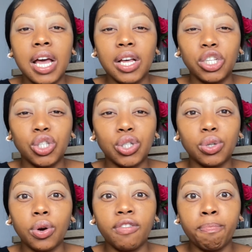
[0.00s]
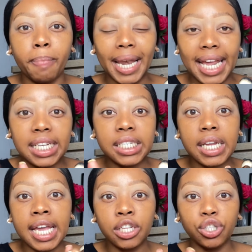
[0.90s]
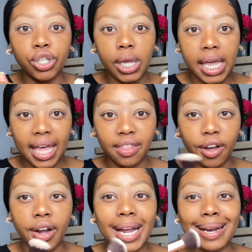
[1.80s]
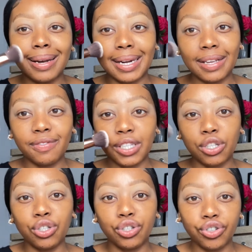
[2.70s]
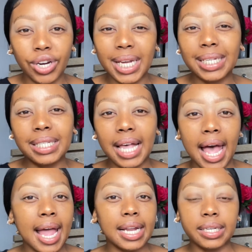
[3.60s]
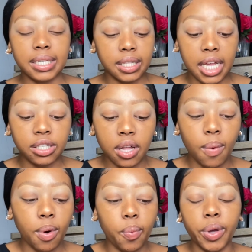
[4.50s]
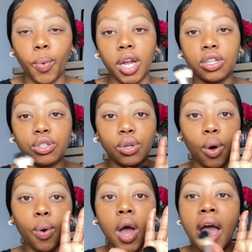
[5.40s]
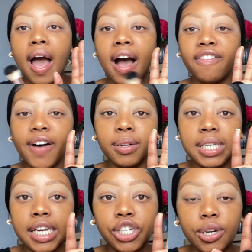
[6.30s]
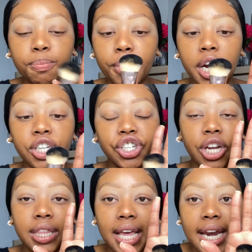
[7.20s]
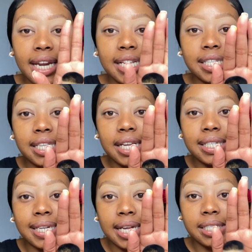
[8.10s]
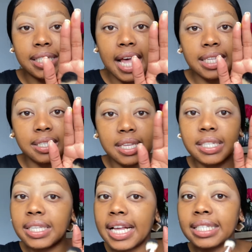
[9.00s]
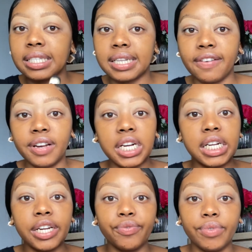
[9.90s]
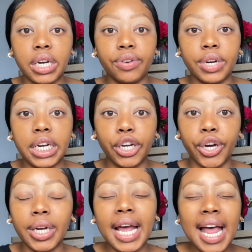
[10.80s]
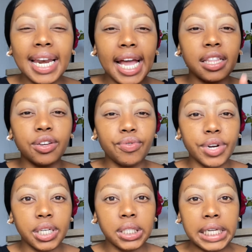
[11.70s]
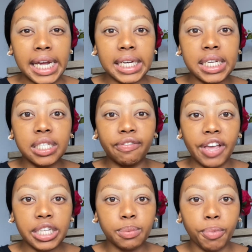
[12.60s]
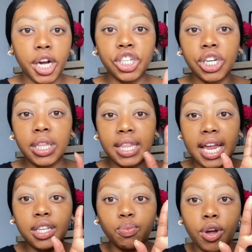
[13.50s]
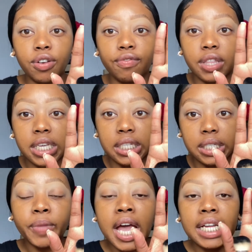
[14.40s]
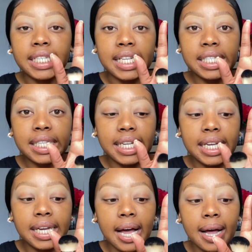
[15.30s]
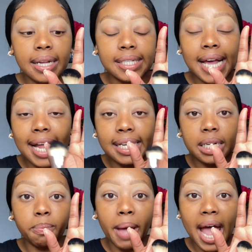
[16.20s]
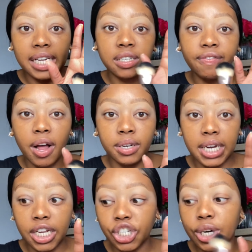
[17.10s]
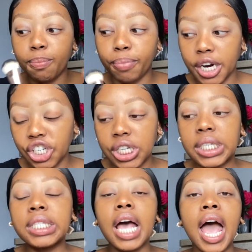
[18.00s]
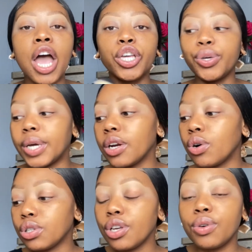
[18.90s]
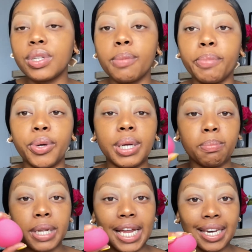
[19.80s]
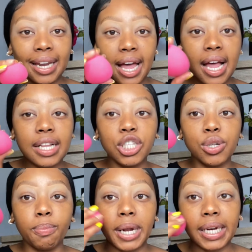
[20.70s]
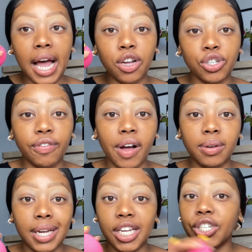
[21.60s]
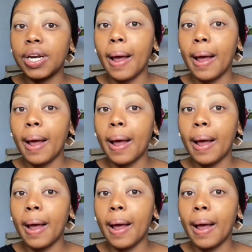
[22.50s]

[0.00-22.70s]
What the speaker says: sort of blend in together. It leaves streaks, and that's not what we want. So a foundation brush that is dense as this is definitely really good. Like the Real Techniques face brush, that is one of these densely tightly packed foundation brushes. You can also use a beauty blender to blend out your foundation,